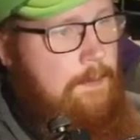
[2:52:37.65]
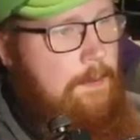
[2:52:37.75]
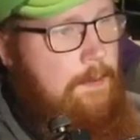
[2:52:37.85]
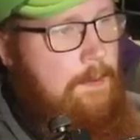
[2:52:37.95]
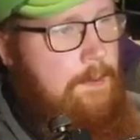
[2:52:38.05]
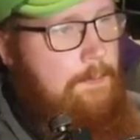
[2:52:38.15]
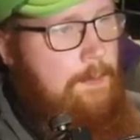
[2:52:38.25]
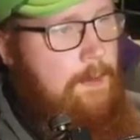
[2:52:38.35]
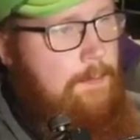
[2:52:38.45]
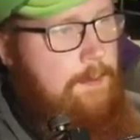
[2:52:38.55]
the art
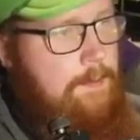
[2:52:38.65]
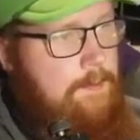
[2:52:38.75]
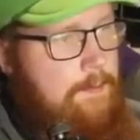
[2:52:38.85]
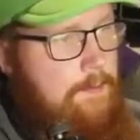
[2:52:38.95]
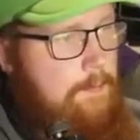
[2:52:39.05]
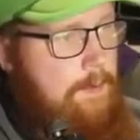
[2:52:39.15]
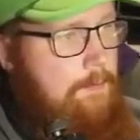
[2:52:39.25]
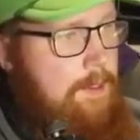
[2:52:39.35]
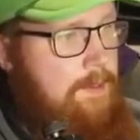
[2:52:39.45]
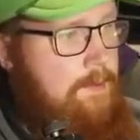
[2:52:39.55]
department, some of the
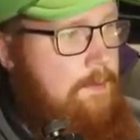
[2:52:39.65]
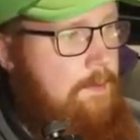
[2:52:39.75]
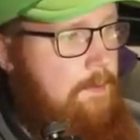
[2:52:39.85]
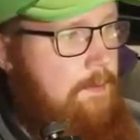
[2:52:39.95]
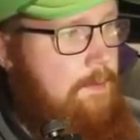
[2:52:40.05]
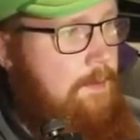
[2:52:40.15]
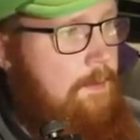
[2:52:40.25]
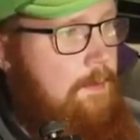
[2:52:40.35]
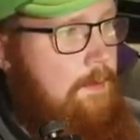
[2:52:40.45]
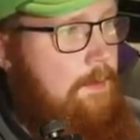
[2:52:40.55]
best,
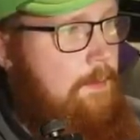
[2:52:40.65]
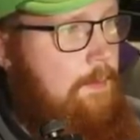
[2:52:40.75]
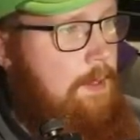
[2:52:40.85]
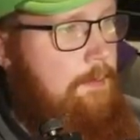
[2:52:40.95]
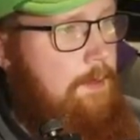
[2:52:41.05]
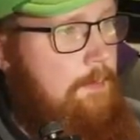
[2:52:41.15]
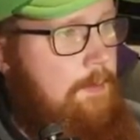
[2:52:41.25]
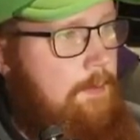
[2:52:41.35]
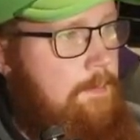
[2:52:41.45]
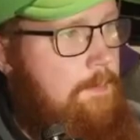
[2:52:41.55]
in my opinion,
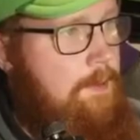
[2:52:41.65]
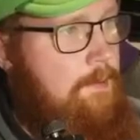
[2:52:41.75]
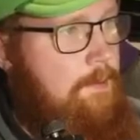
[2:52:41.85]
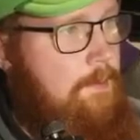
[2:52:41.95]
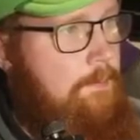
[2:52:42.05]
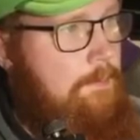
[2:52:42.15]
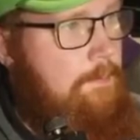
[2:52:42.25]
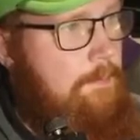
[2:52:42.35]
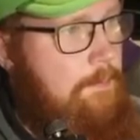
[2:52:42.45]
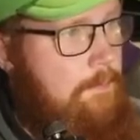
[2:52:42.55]
probably the best,
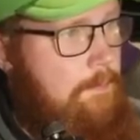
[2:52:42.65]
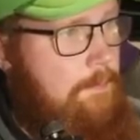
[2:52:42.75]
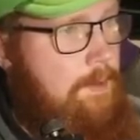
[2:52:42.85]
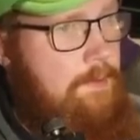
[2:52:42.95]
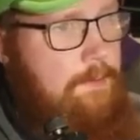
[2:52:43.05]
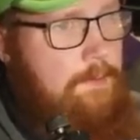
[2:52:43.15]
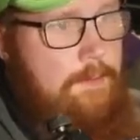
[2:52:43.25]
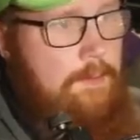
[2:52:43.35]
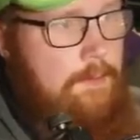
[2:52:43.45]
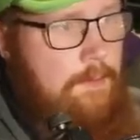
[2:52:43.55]
best,
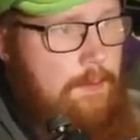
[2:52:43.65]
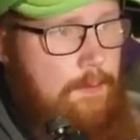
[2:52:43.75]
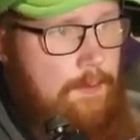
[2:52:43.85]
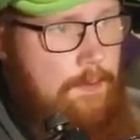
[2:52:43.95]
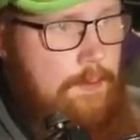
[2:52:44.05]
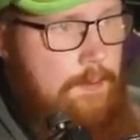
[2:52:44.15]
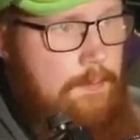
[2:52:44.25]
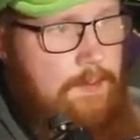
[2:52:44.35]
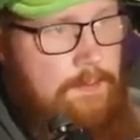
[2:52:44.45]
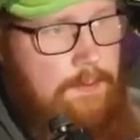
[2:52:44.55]
the, the ones who did the
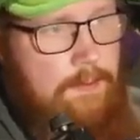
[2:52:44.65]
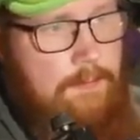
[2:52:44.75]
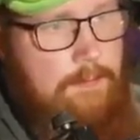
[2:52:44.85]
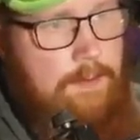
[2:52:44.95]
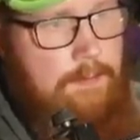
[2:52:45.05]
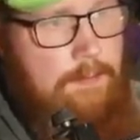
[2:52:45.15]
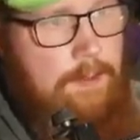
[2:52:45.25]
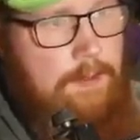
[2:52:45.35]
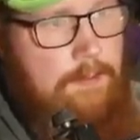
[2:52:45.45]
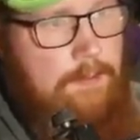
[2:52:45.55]
best job, like
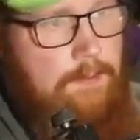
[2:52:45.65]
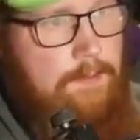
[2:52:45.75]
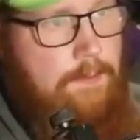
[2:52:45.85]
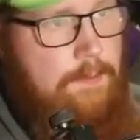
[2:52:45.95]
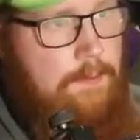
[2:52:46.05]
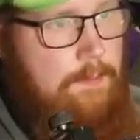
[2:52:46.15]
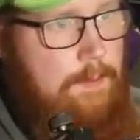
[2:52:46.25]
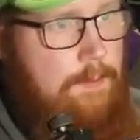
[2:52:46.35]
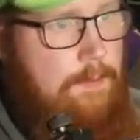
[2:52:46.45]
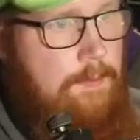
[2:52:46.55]
making all this awesome
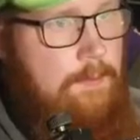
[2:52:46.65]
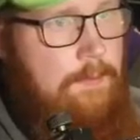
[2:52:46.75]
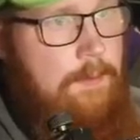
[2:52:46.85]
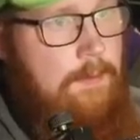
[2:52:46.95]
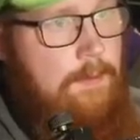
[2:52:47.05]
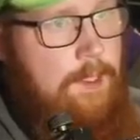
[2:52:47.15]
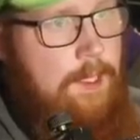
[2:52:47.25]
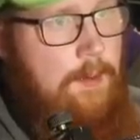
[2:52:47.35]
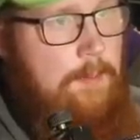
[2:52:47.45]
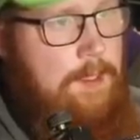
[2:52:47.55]
art
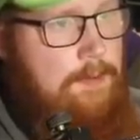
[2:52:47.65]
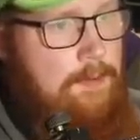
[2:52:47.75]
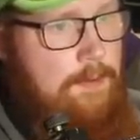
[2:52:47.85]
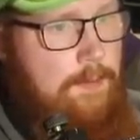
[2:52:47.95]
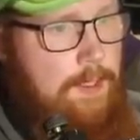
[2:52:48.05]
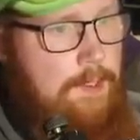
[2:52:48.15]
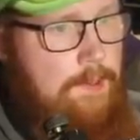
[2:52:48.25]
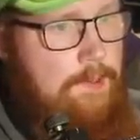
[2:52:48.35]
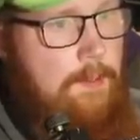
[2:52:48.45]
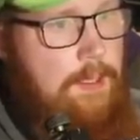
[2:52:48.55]
and animation. Well, I
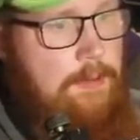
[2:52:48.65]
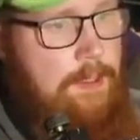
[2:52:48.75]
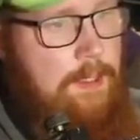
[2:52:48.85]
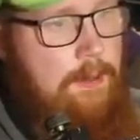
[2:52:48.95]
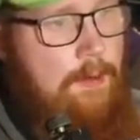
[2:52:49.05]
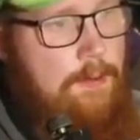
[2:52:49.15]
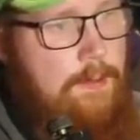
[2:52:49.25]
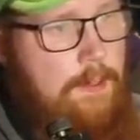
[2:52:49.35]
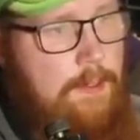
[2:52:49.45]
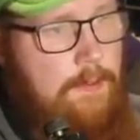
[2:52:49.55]
guess animation and art,
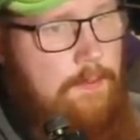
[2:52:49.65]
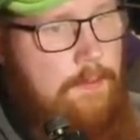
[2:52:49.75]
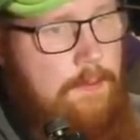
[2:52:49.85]
I guess.